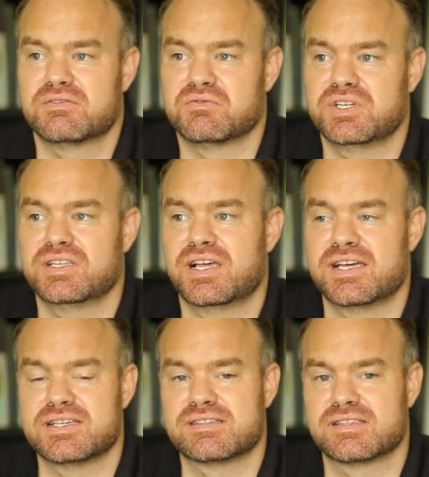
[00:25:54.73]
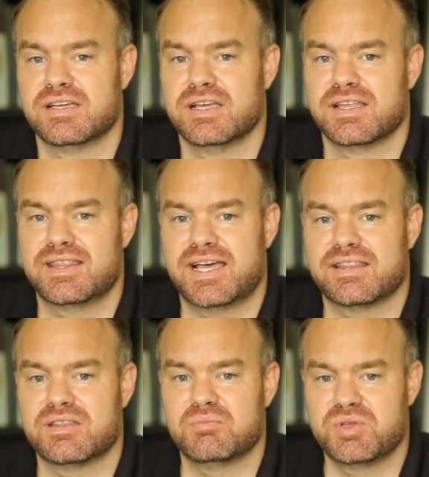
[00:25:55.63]
And realize
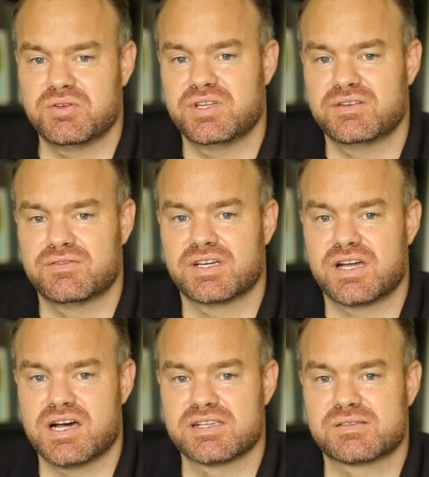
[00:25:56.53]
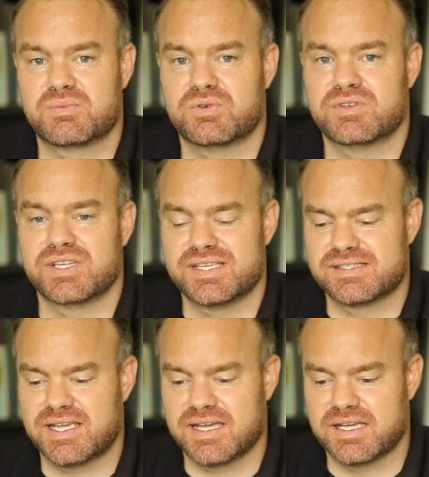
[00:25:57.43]
that the beauty of the gospel is
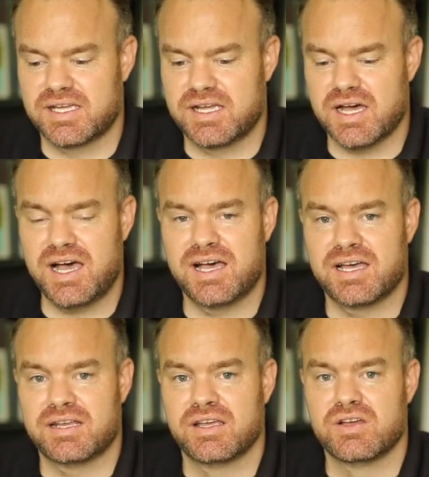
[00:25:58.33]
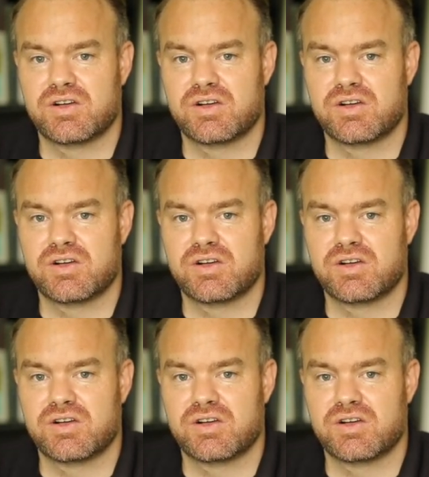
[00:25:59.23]
that God